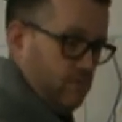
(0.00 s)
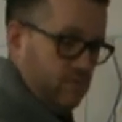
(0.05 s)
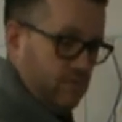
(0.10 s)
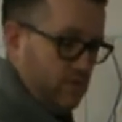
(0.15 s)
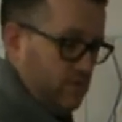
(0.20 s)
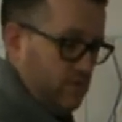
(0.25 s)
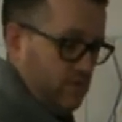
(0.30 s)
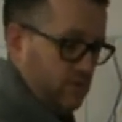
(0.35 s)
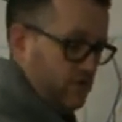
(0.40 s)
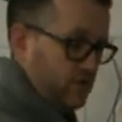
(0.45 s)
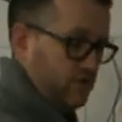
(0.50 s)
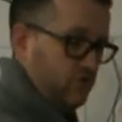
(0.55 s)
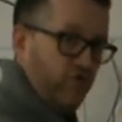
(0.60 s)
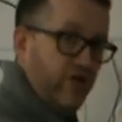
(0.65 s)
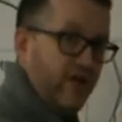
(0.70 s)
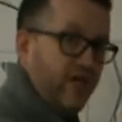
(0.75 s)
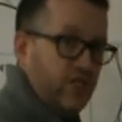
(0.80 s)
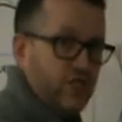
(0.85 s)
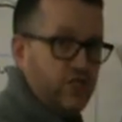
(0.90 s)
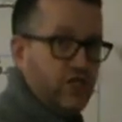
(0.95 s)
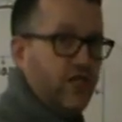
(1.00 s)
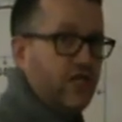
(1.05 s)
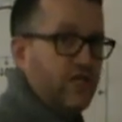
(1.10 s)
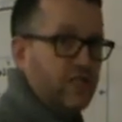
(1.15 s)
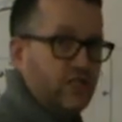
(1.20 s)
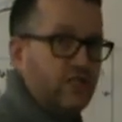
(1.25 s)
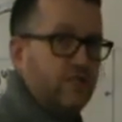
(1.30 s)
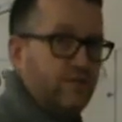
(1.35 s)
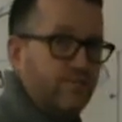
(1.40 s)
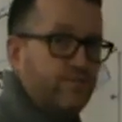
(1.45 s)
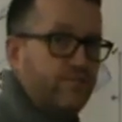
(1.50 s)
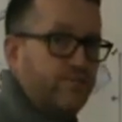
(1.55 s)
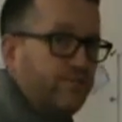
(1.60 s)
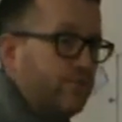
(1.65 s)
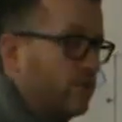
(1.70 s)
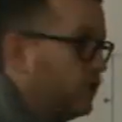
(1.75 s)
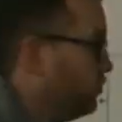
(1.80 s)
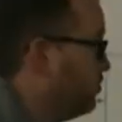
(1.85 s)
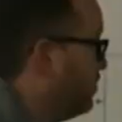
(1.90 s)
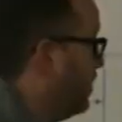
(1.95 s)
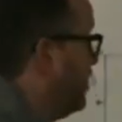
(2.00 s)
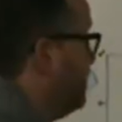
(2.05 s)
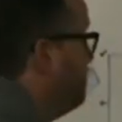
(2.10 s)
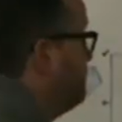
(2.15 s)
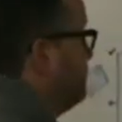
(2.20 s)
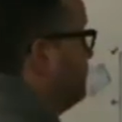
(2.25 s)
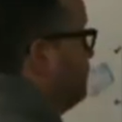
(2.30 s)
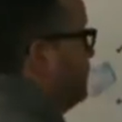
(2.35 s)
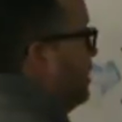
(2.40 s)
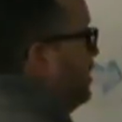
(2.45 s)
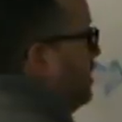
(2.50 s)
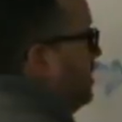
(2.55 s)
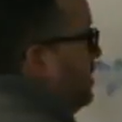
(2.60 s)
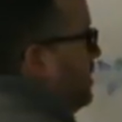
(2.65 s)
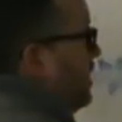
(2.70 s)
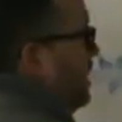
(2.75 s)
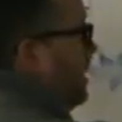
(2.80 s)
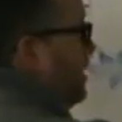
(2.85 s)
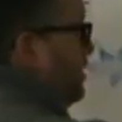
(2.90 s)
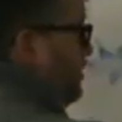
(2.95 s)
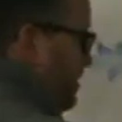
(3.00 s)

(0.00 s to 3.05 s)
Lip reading: there's ricochets, okay? And